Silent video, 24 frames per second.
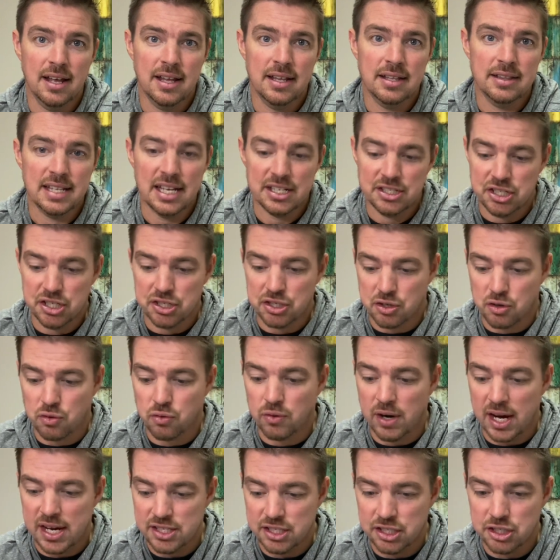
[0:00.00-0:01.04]
That's just
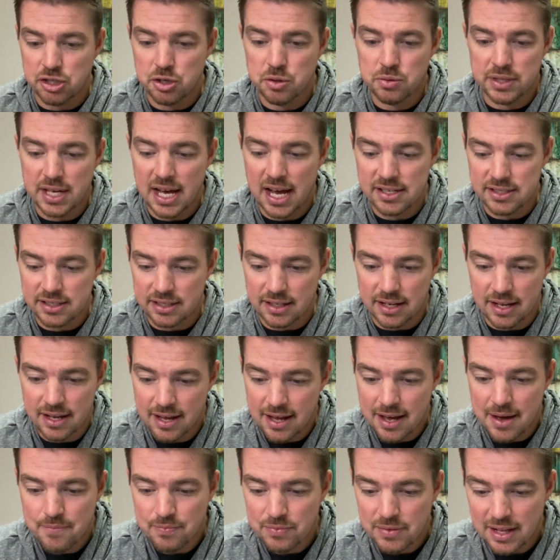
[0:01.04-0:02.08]
crazy.
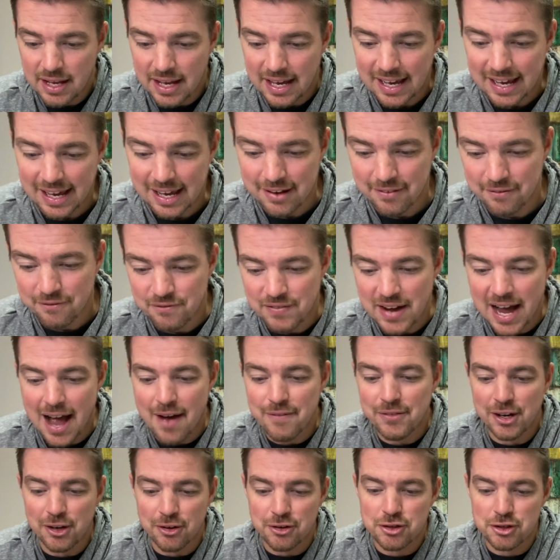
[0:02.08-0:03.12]

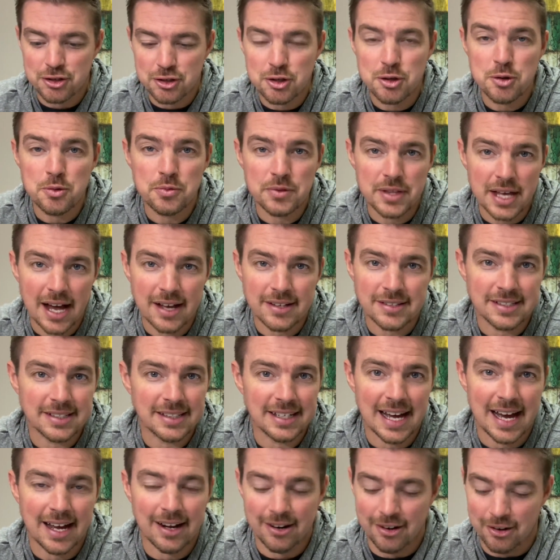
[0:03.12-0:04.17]

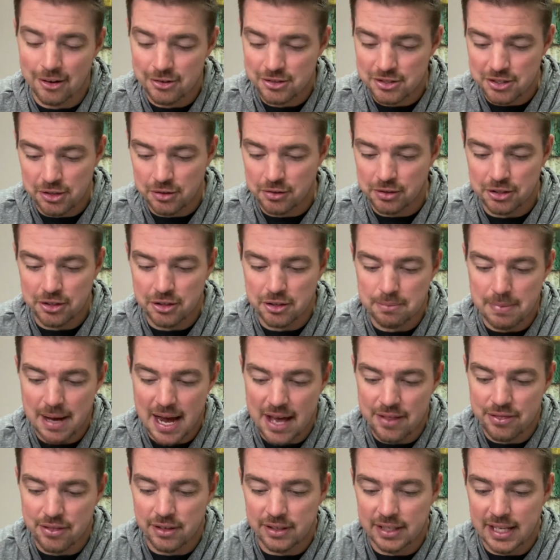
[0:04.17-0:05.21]
2,900. So you can do the
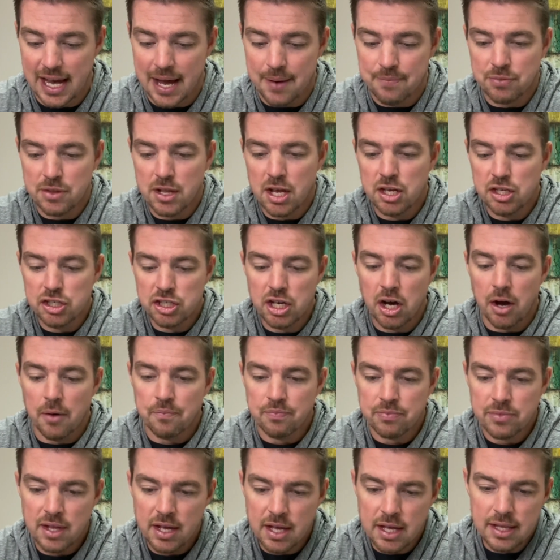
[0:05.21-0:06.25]
math on that. So
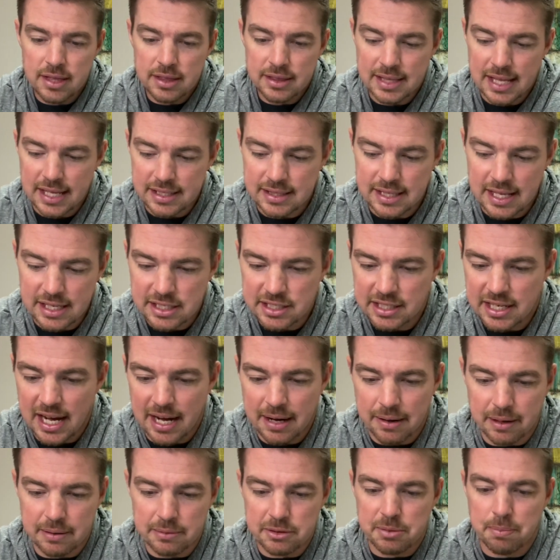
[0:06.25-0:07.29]
that's kind
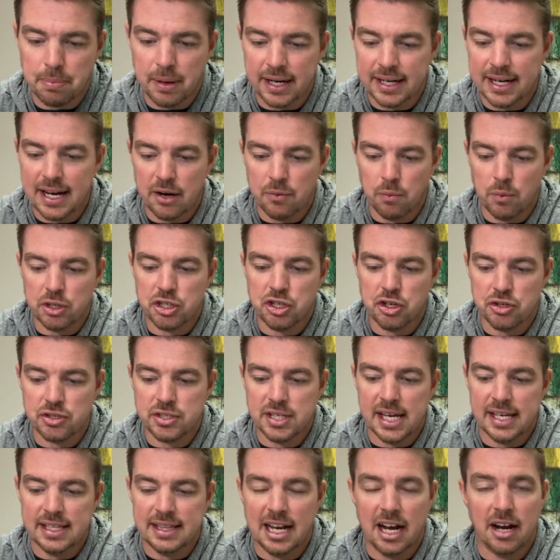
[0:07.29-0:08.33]
of the breakdown of what you're
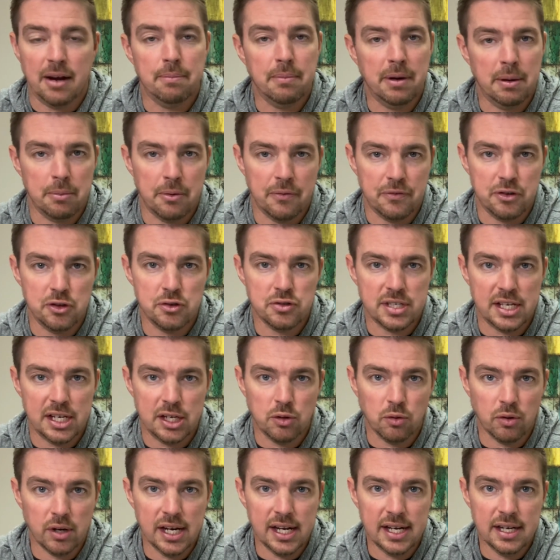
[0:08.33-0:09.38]
seeing there. Remember, if you see
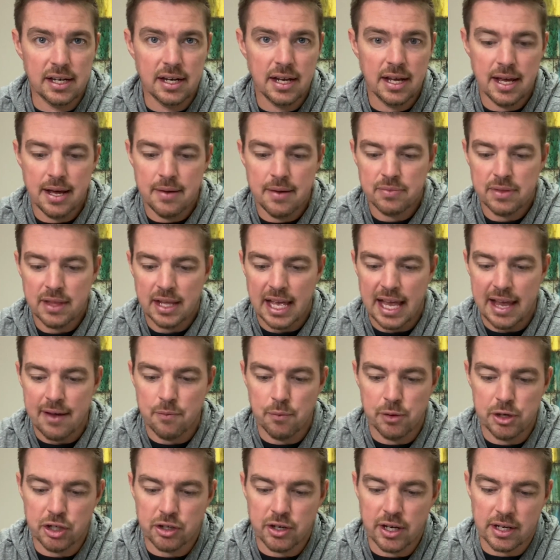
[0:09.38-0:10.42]
green, even
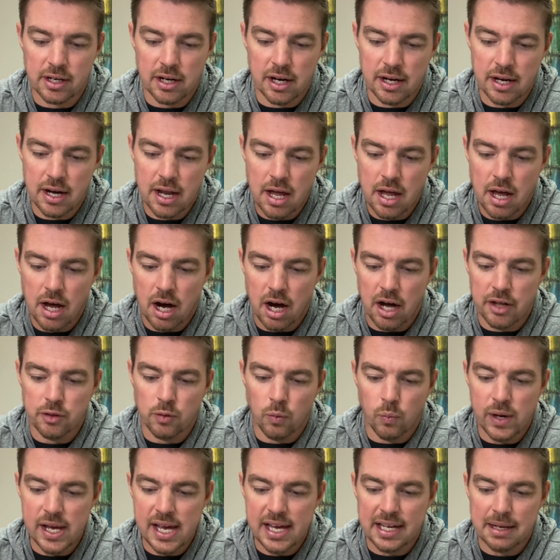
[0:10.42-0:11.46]
when you click on the
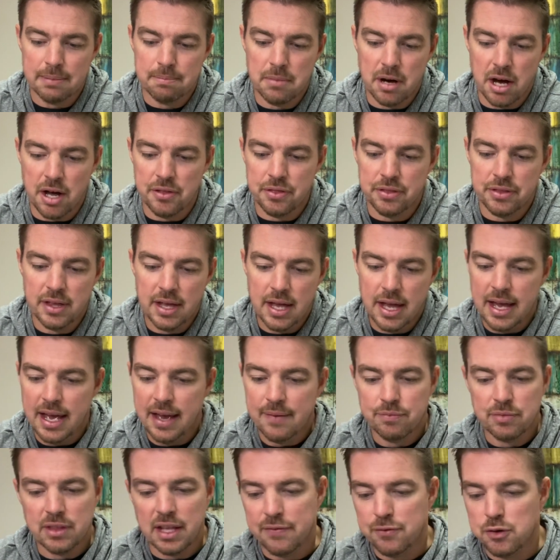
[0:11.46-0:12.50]
week and month,
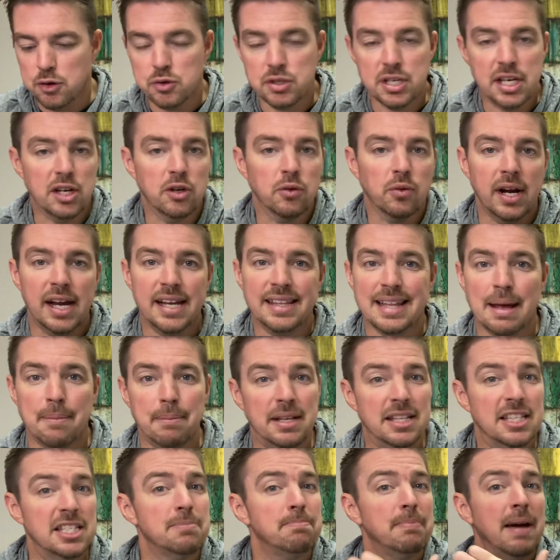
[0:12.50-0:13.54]
if you see green, that
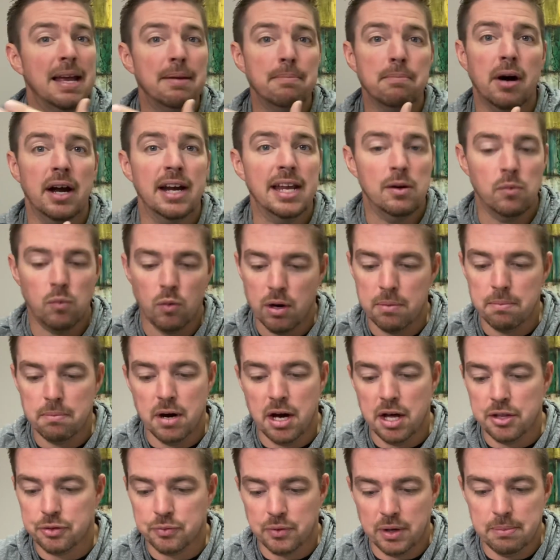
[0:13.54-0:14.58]
means made money in 1
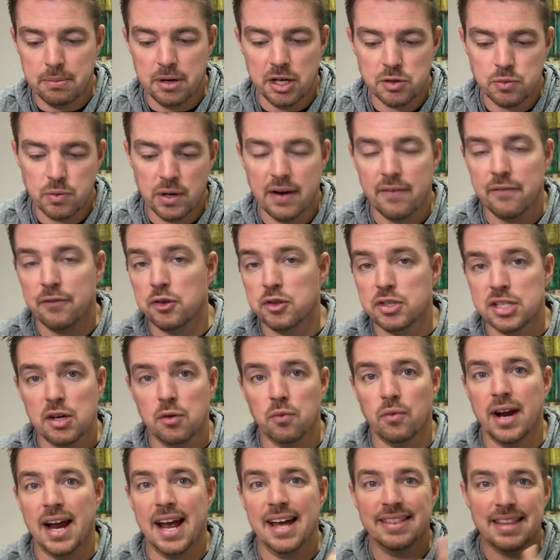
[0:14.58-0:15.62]
month, 3 months, whatever. If you see
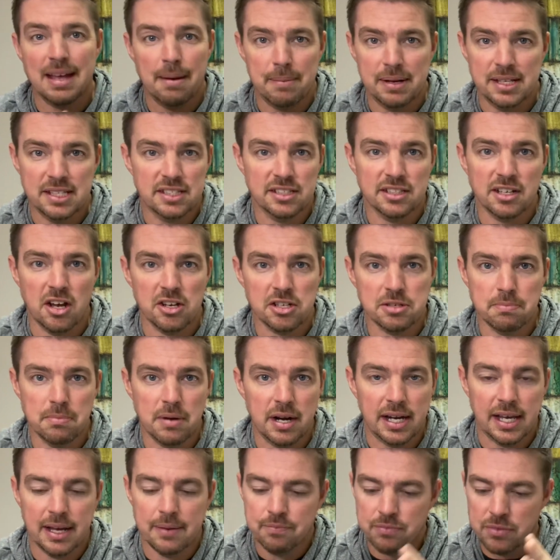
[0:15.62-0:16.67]
red, that means lost
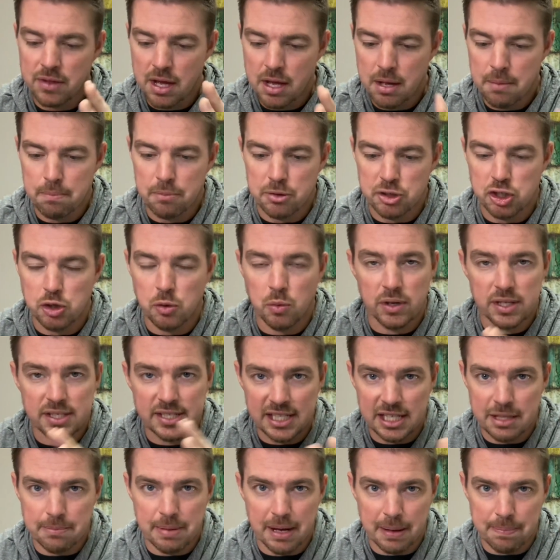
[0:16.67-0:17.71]
money. But you want to see
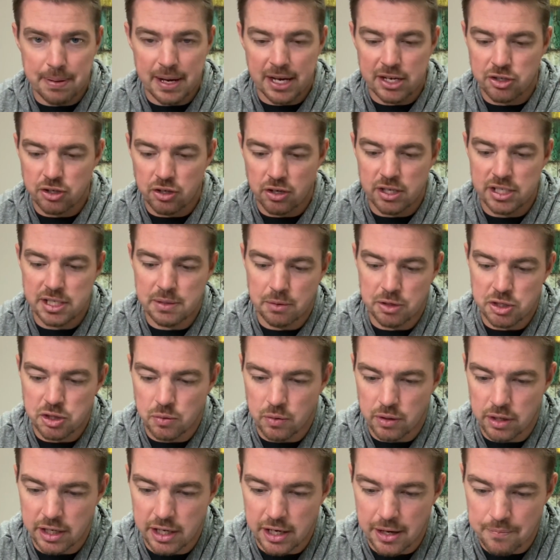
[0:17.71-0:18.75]
the big picture and see what you
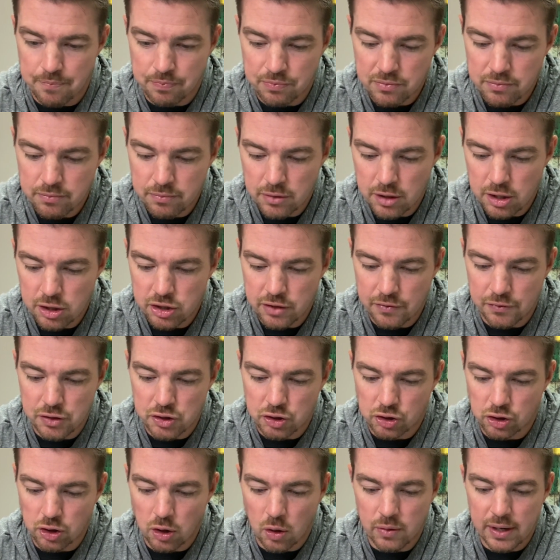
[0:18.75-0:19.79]
want to do. So if you
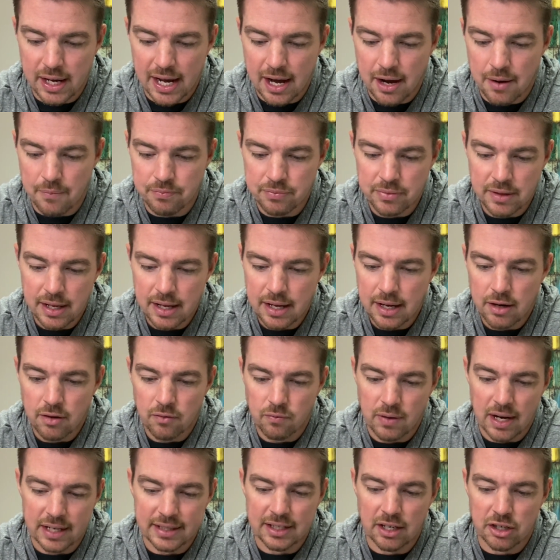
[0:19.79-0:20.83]
scroll down,
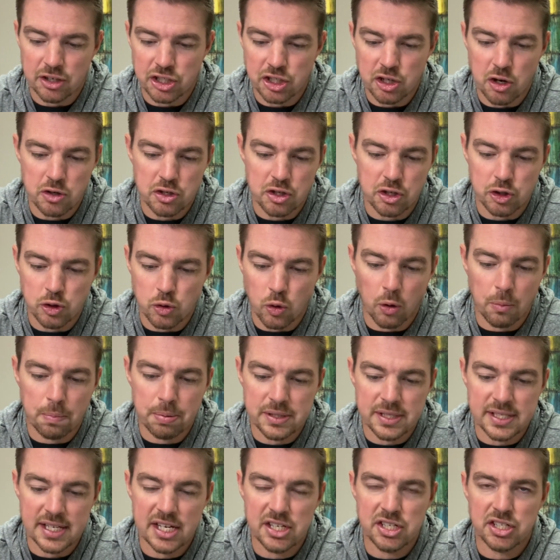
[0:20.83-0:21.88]
right there it shows your
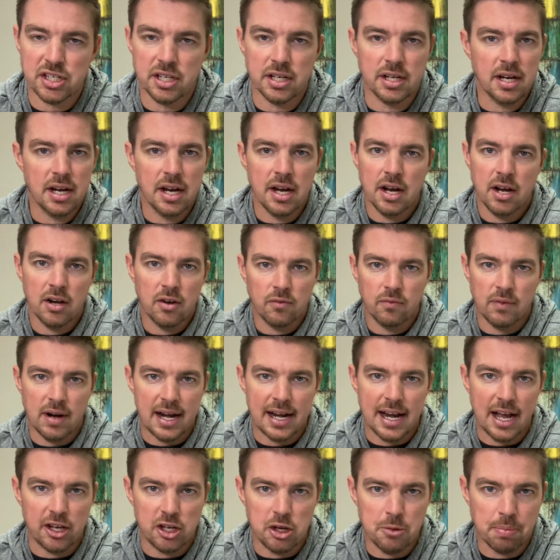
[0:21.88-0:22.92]
position. Right
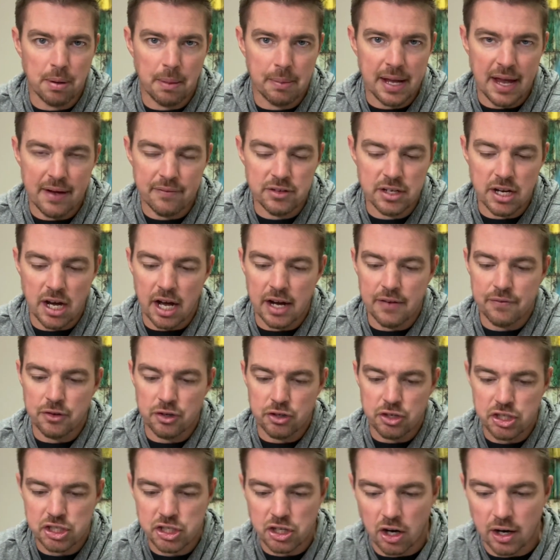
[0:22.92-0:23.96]
now you probably have none if you're
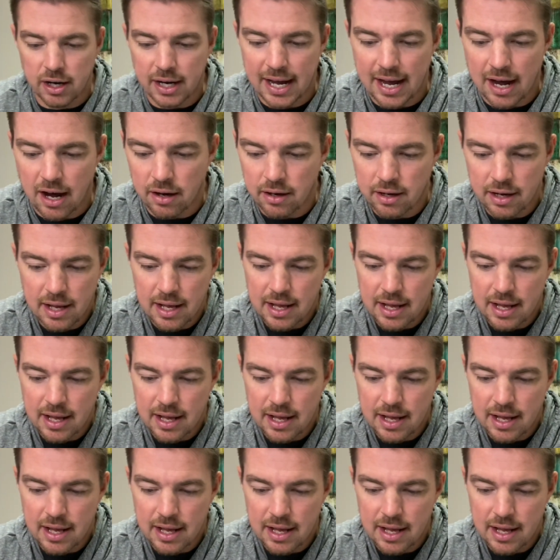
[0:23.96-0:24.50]
just starting out.